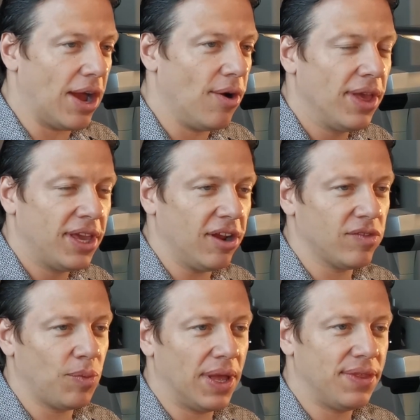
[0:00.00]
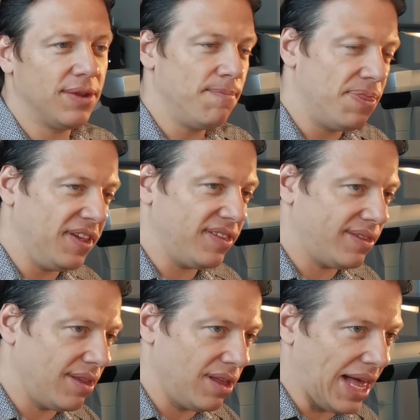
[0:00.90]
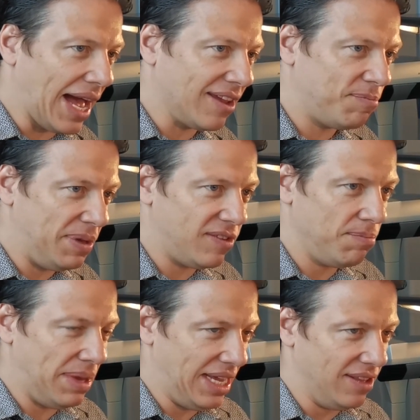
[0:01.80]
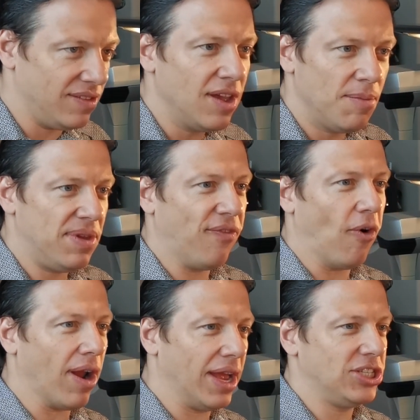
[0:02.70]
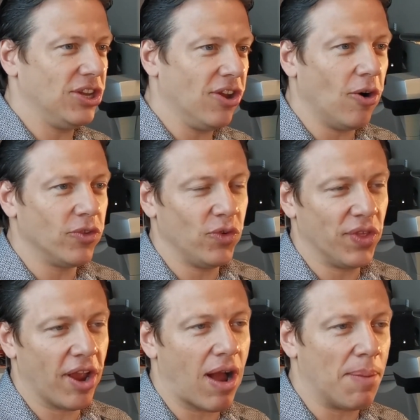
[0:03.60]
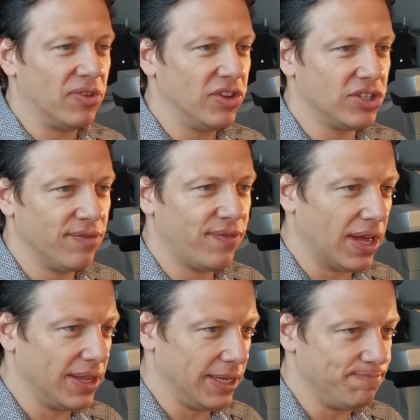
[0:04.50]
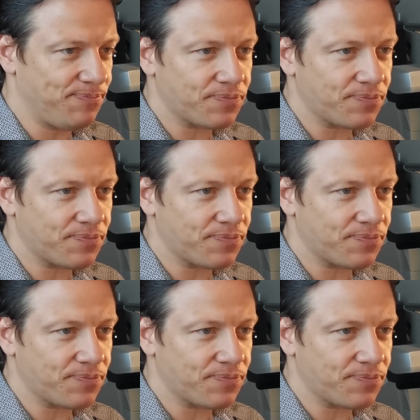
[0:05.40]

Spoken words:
now, here's what this last piece means before I actually go to their opposition filing.